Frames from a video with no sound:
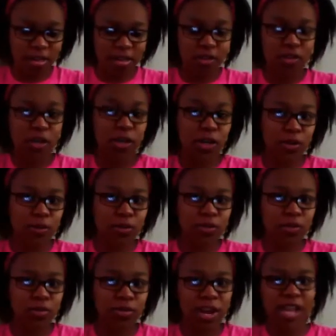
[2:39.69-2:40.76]
the term
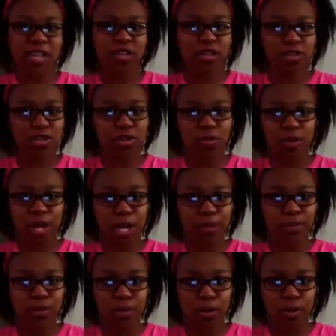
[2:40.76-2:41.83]
race showed
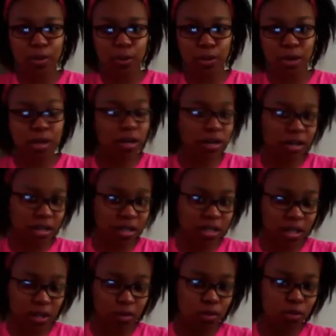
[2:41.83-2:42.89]
up, so they're going to
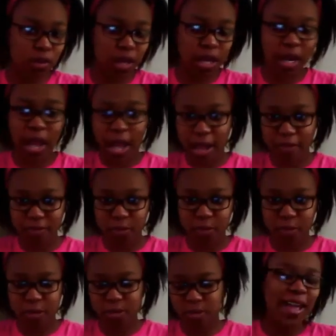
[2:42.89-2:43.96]
continue doing it
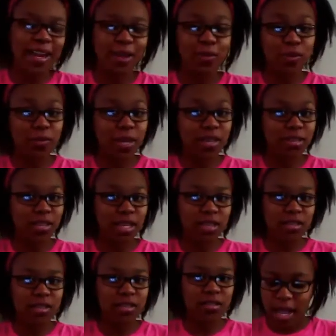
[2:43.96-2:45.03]
afterward, and it would make
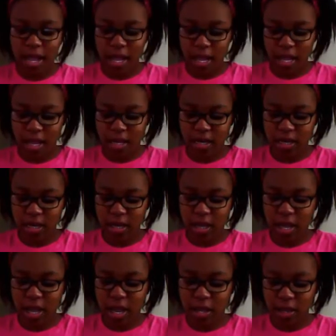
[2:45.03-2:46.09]
sense. And
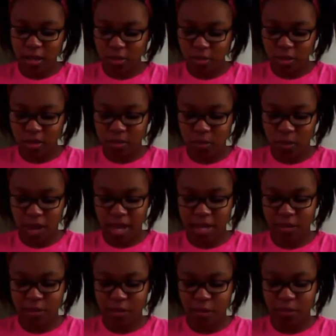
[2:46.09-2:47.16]
another reason why I
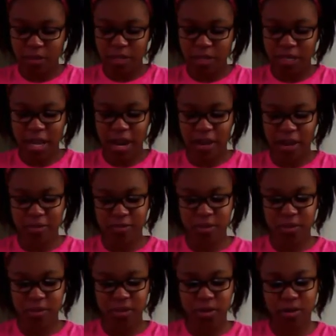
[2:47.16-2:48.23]
don't really care for
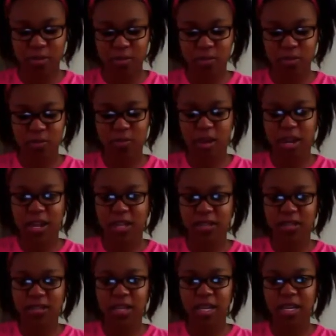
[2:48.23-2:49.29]
the term
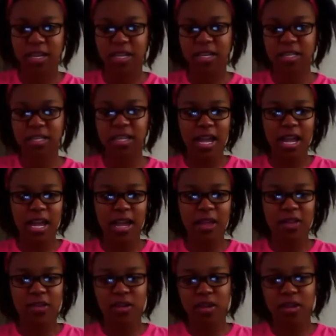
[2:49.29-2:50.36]
race is
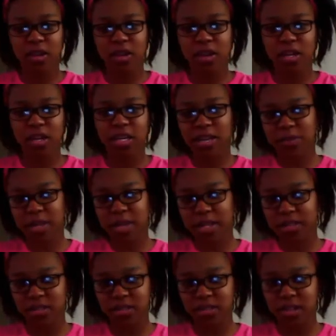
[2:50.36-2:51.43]
it
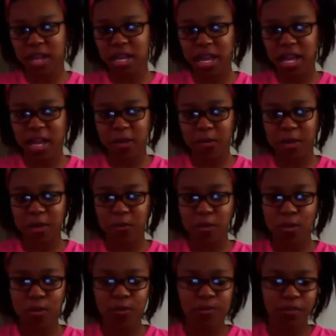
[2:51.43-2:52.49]
limits a lot of
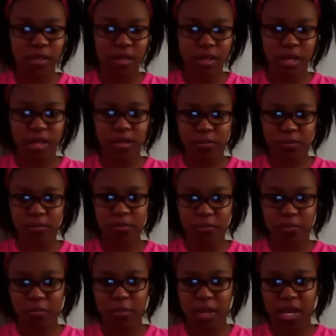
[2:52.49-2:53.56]
people. Like,
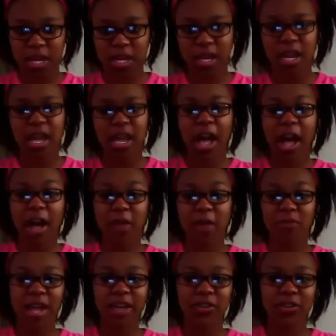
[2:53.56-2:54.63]
for me,
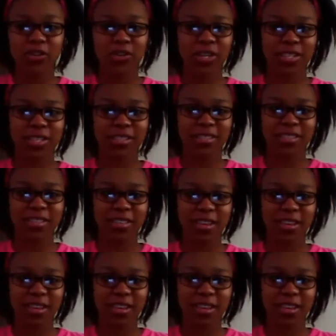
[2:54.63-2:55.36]
I'm not just,